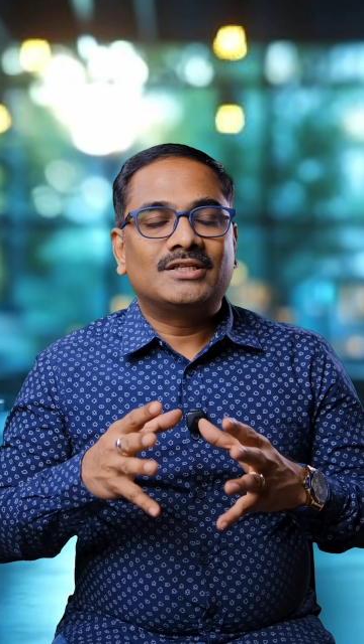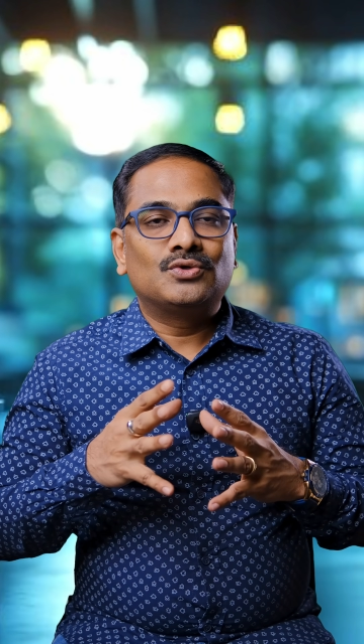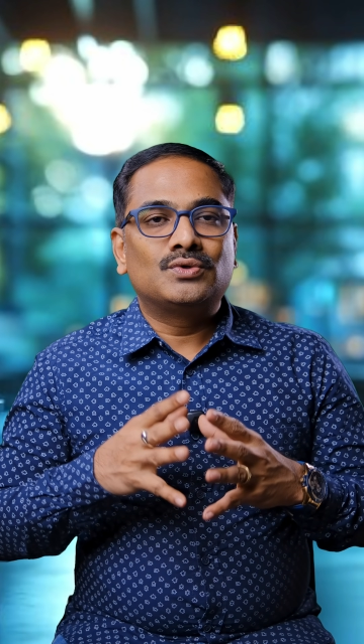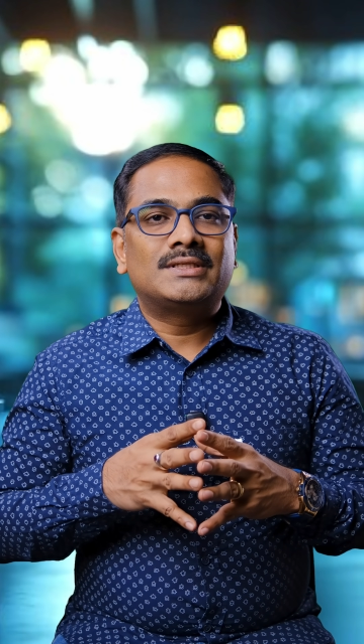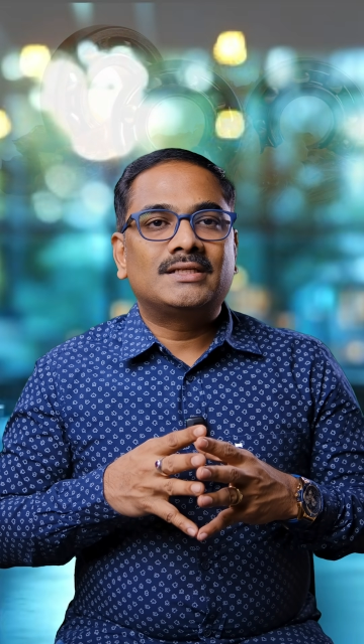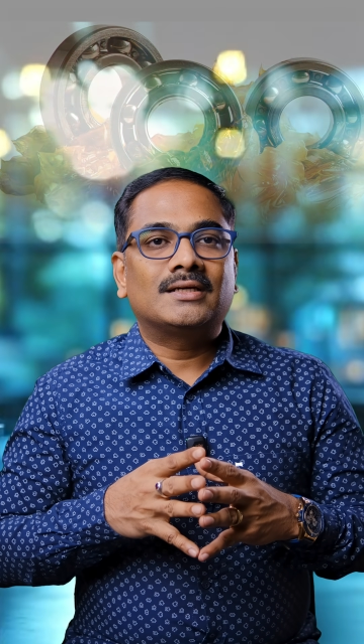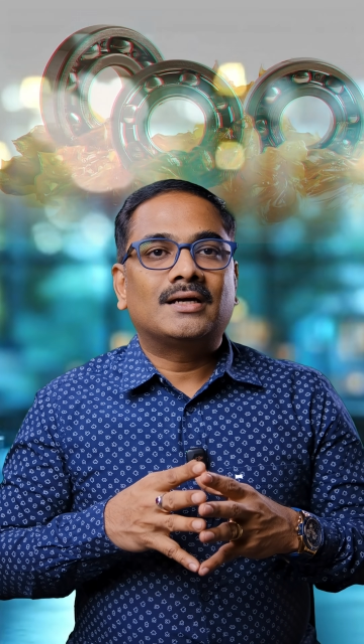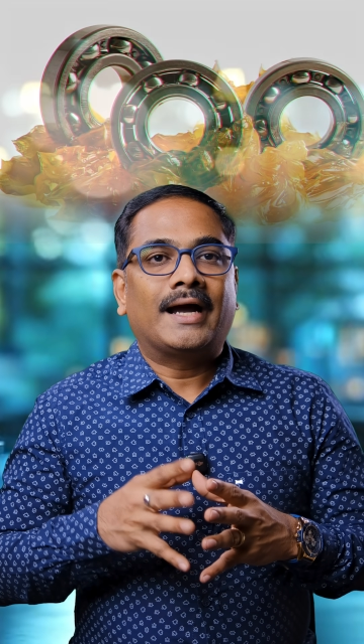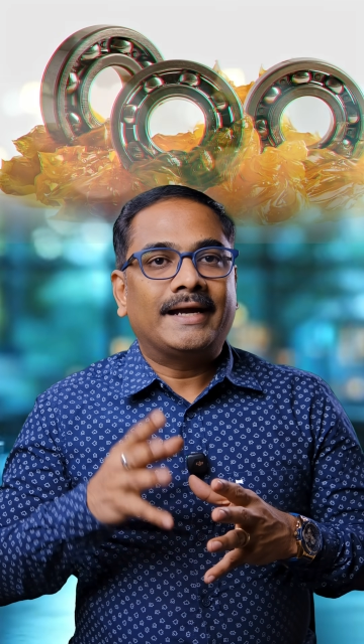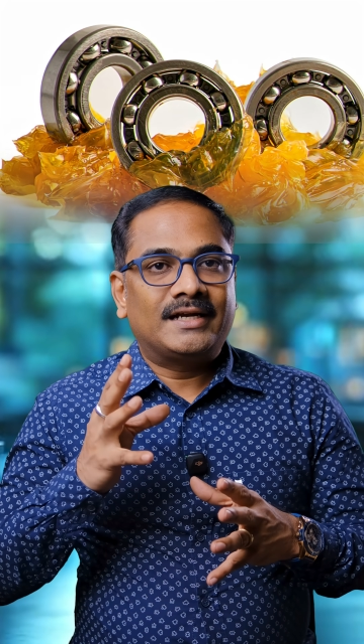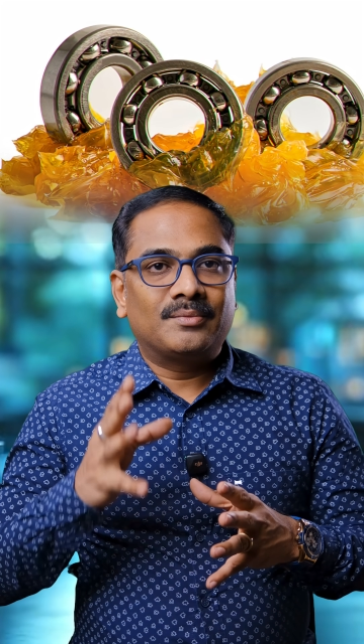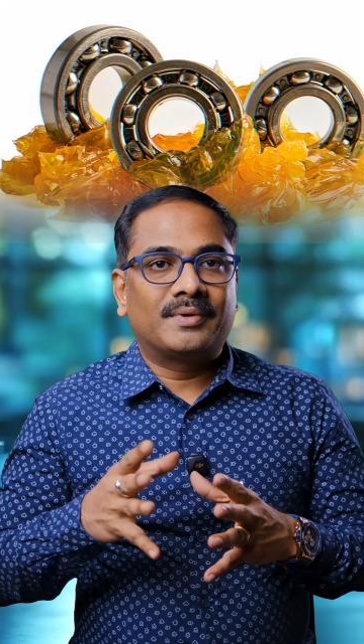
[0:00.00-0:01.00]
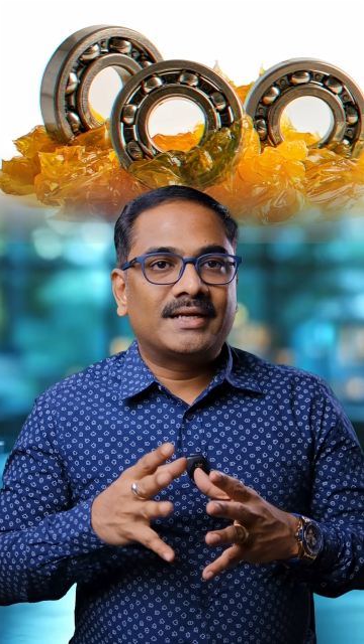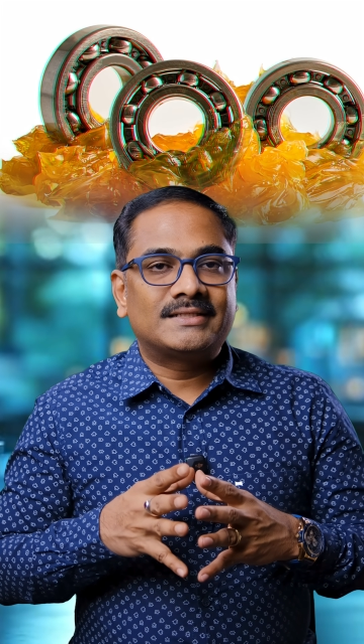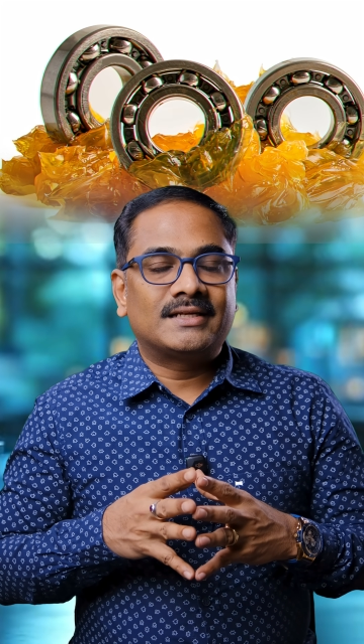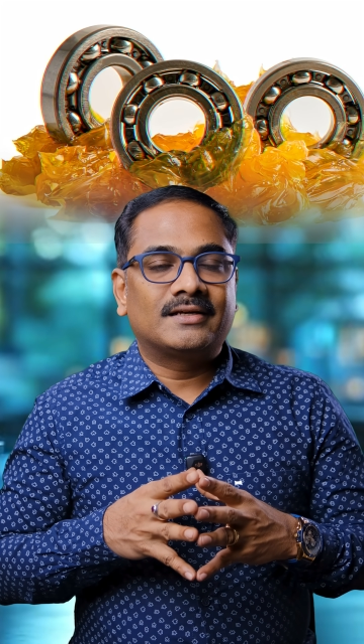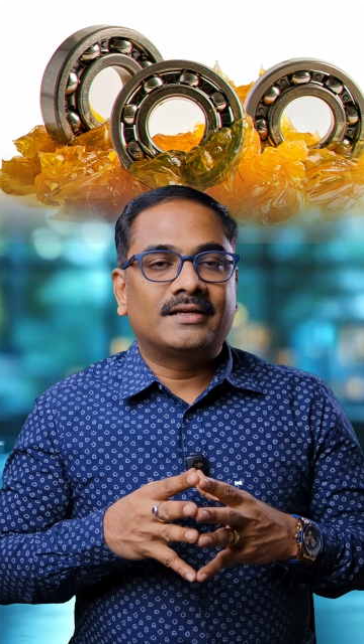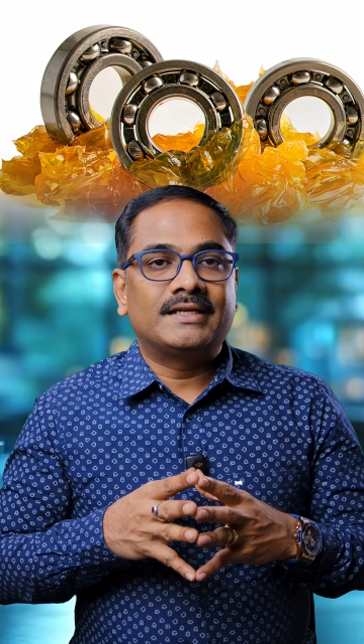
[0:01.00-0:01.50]
using a high
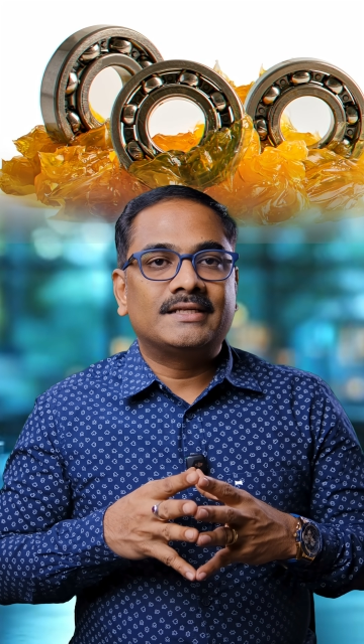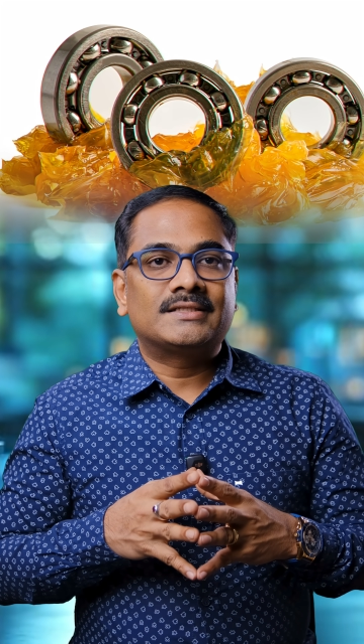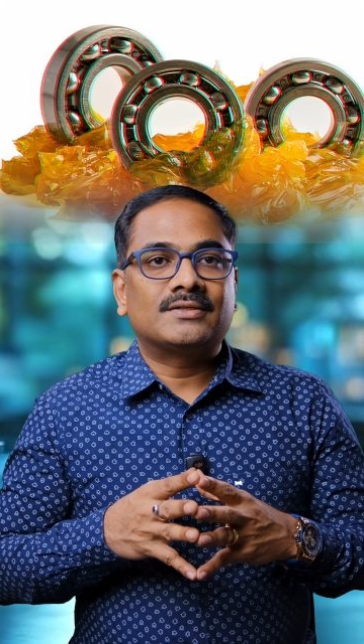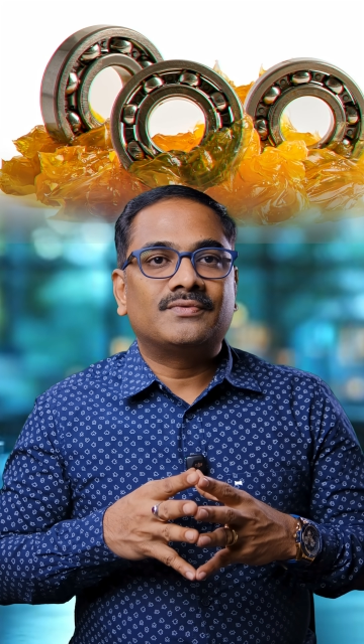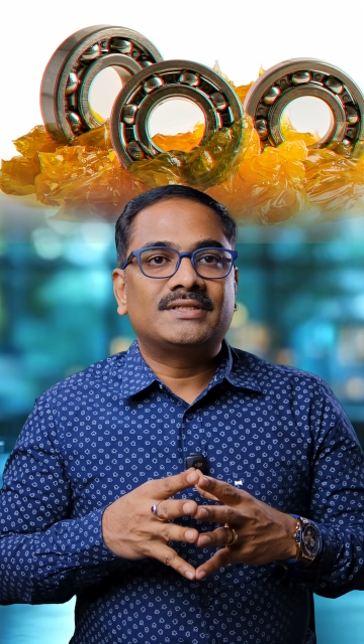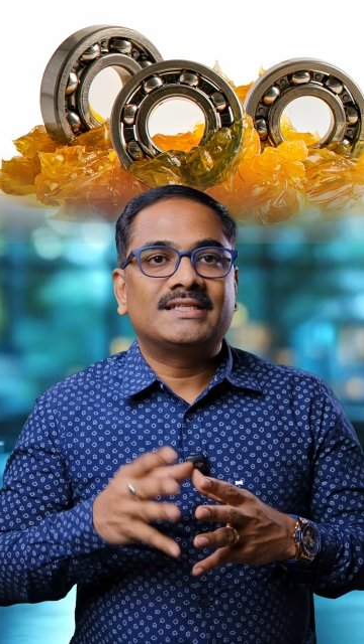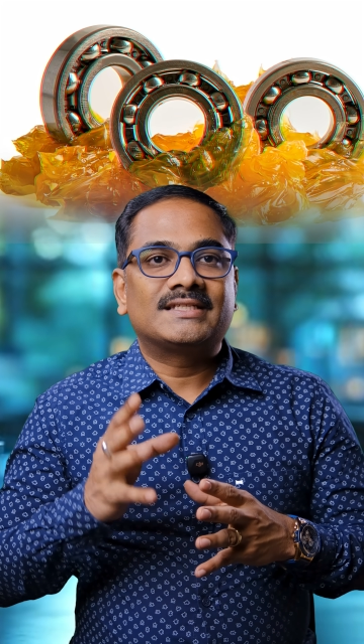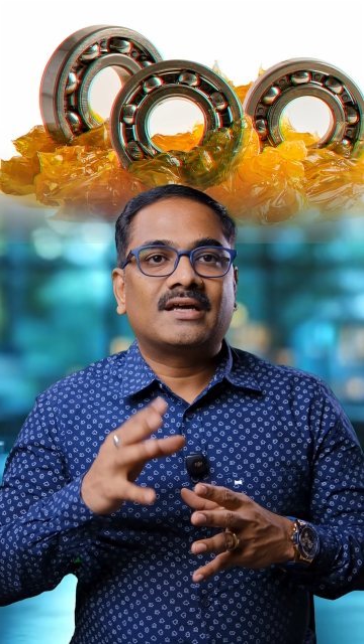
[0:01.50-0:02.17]
temperature grease which is